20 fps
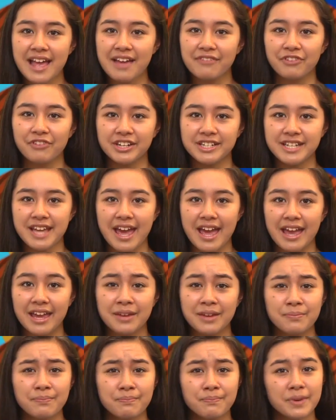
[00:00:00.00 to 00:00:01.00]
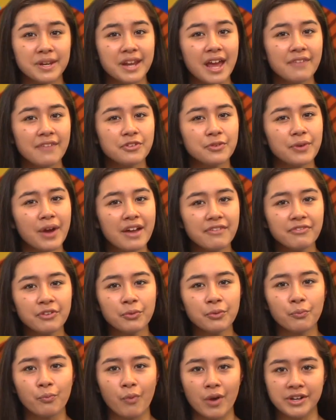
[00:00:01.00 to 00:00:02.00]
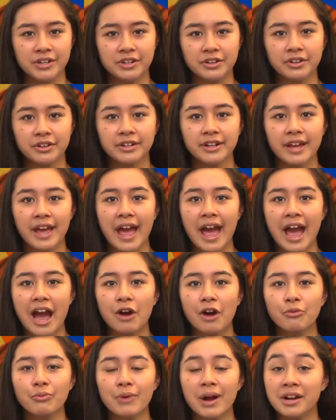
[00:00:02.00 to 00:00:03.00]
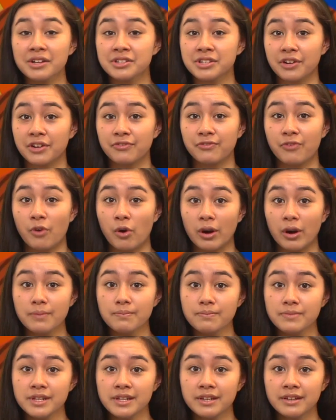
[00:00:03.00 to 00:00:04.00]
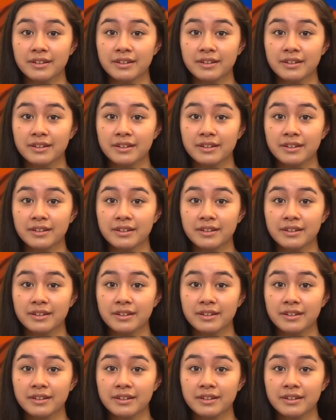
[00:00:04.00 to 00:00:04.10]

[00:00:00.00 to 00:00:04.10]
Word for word: every day, but have you ever wondered how rocks are formed?